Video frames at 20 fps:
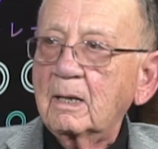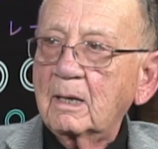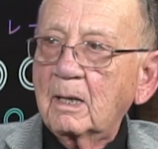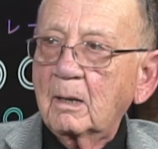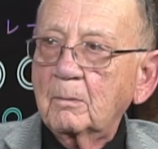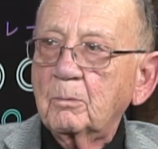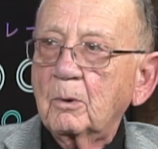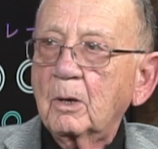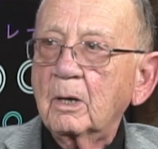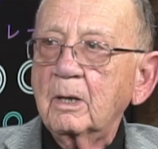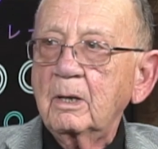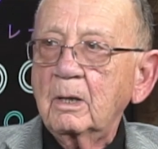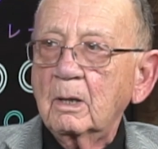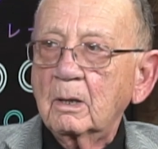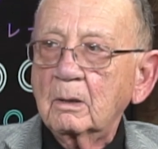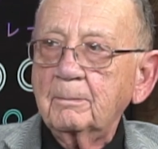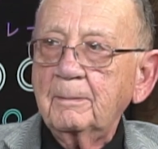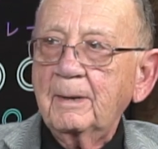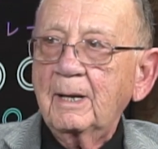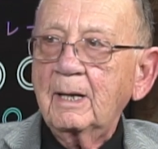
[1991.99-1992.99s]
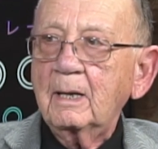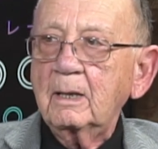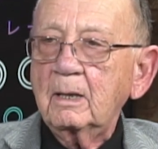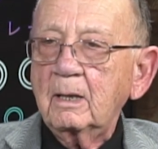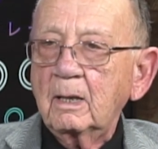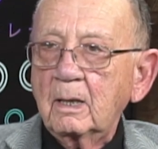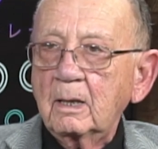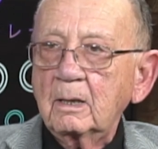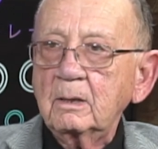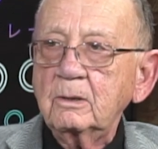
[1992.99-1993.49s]
I brought a young man
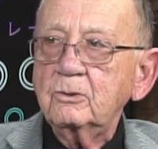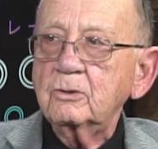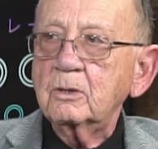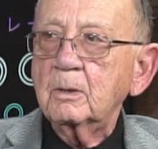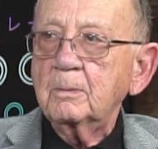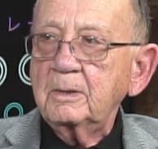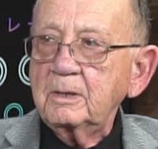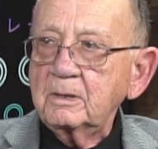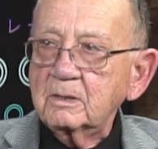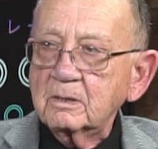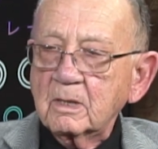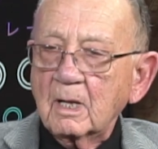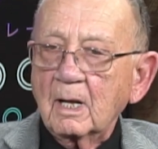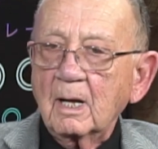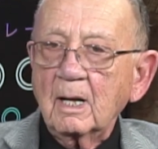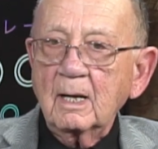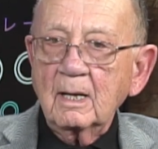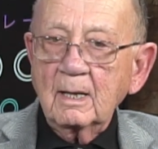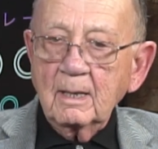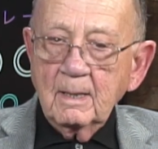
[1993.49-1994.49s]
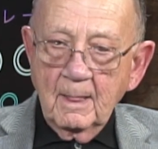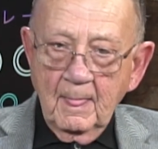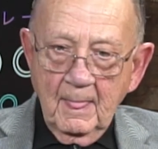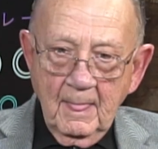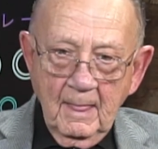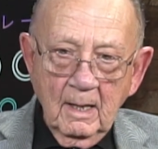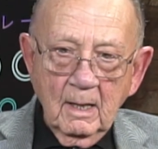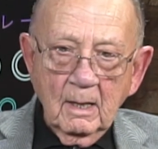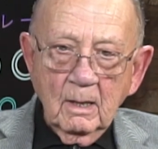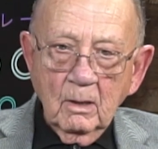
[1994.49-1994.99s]
in, Jimmy Stein,
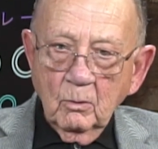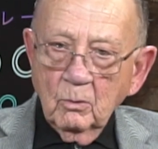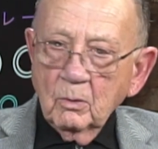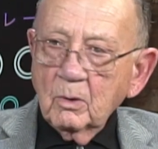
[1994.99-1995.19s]
who was